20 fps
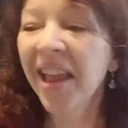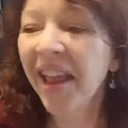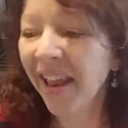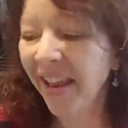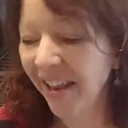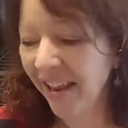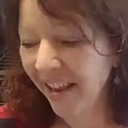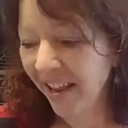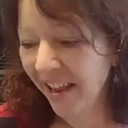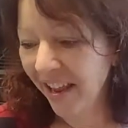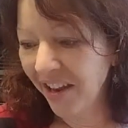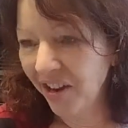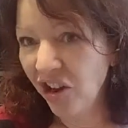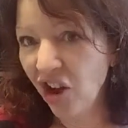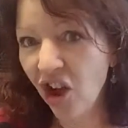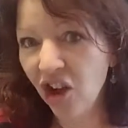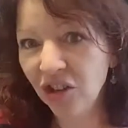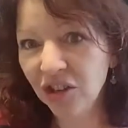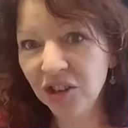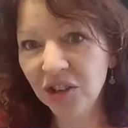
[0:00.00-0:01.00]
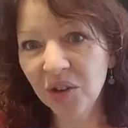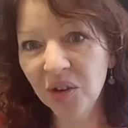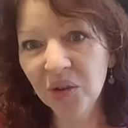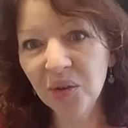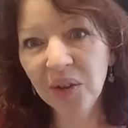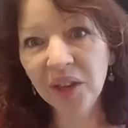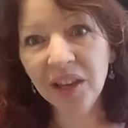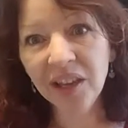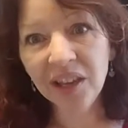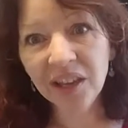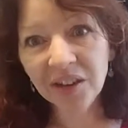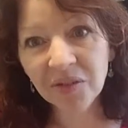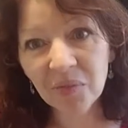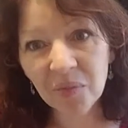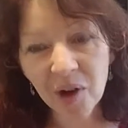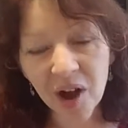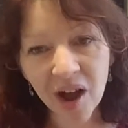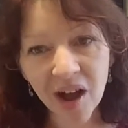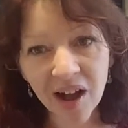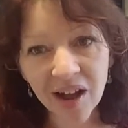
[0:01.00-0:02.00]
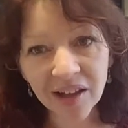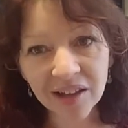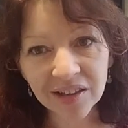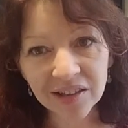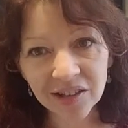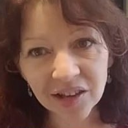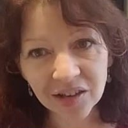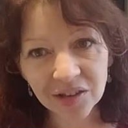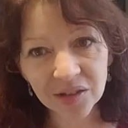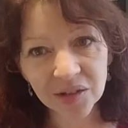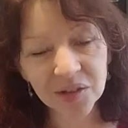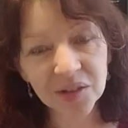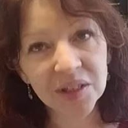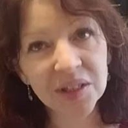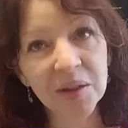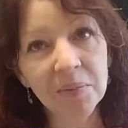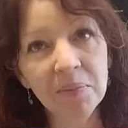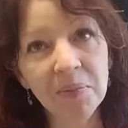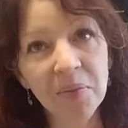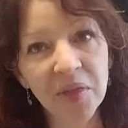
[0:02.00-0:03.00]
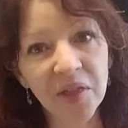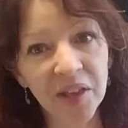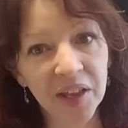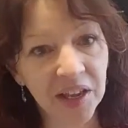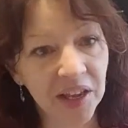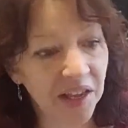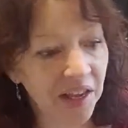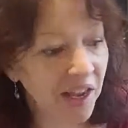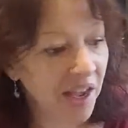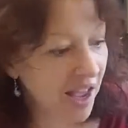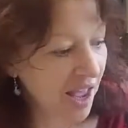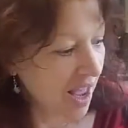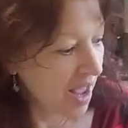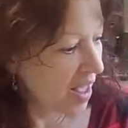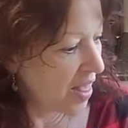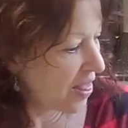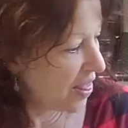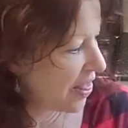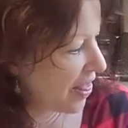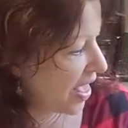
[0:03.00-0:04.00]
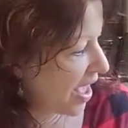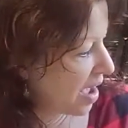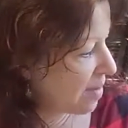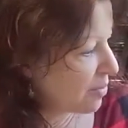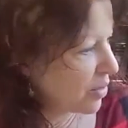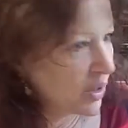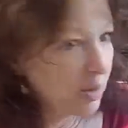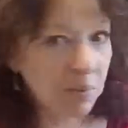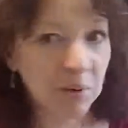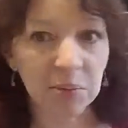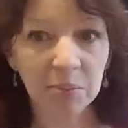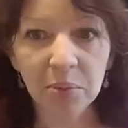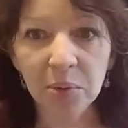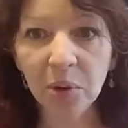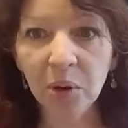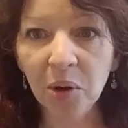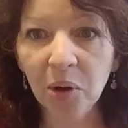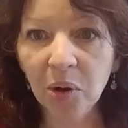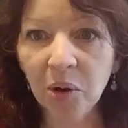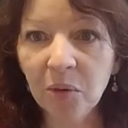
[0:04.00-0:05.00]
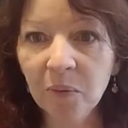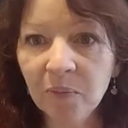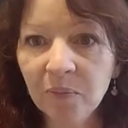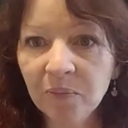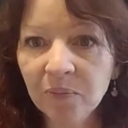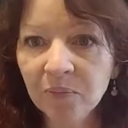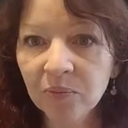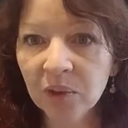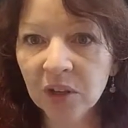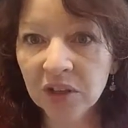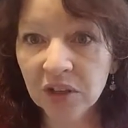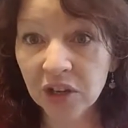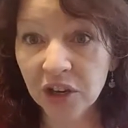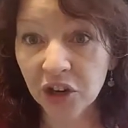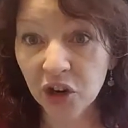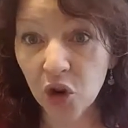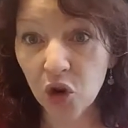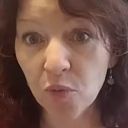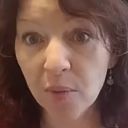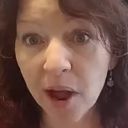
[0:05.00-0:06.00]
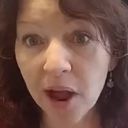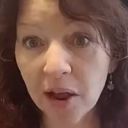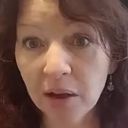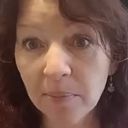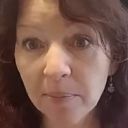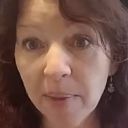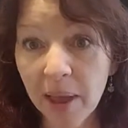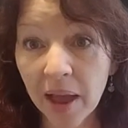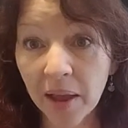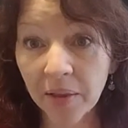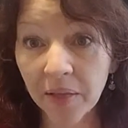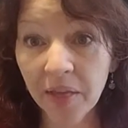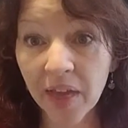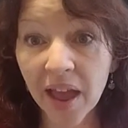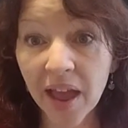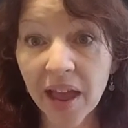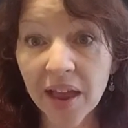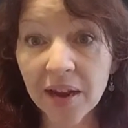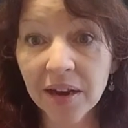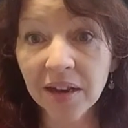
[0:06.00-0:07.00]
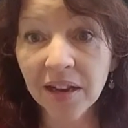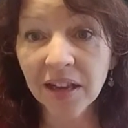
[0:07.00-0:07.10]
And also quinoa is also something that most people didn't know about back then.